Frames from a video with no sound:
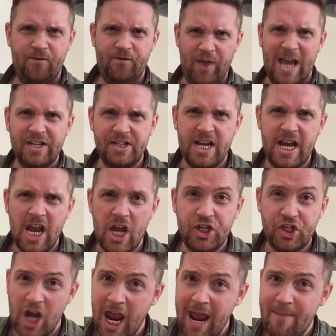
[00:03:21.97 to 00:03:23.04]
Fancy a
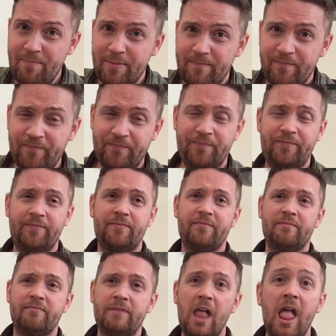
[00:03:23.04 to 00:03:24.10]
chip.
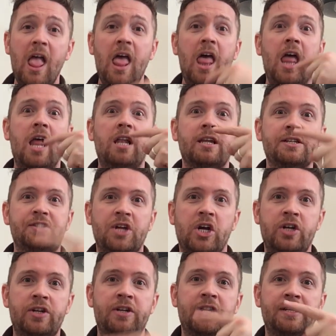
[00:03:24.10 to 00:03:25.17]
Let's
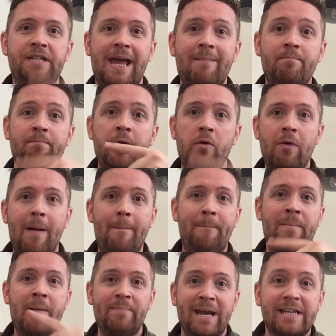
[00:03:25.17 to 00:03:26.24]
turn the tempo
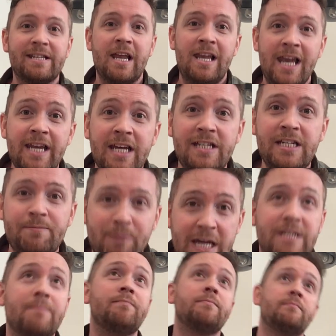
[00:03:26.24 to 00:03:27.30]
up a bit. Lickety
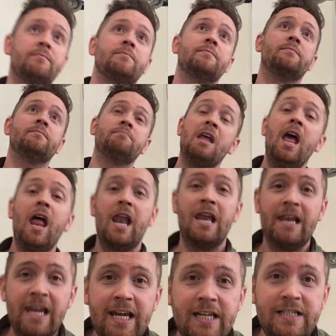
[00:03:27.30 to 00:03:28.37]
split.
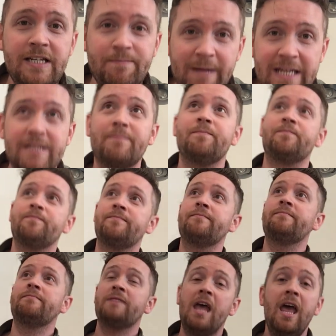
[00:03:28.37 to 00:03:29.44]
Lickety split.
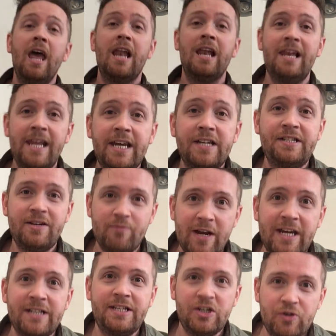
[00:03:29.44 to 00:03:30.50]
Lickety
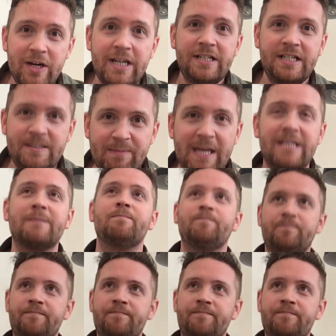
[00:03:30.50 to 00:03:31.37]
rickety trickety split.